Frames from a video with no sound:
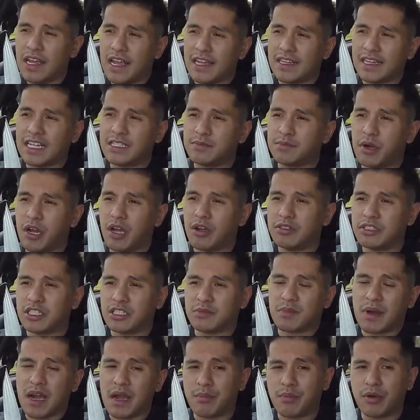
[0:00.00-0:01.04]
and that's probably
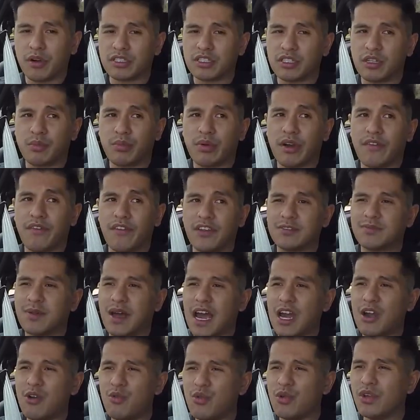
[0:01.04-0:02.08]
just my personal preference, but
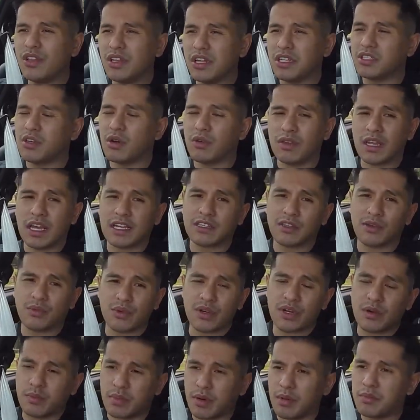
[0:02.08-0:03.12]
I really don't like the
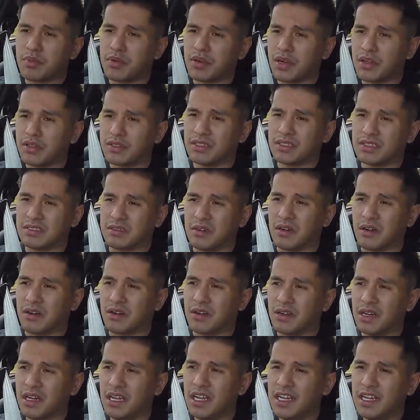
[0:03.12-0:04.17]
rear bumper on this
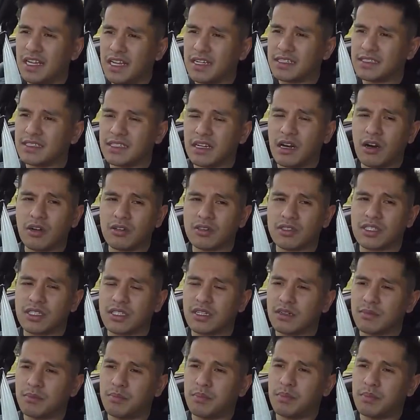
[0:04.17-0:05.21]
car. It's an
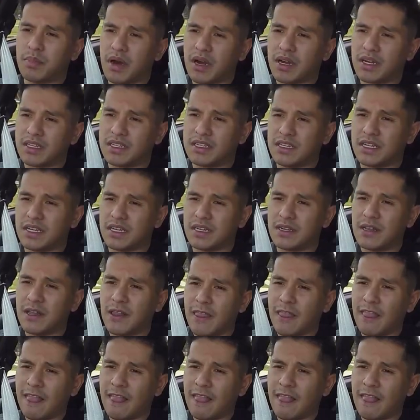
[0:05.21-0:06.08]
Altia body kit.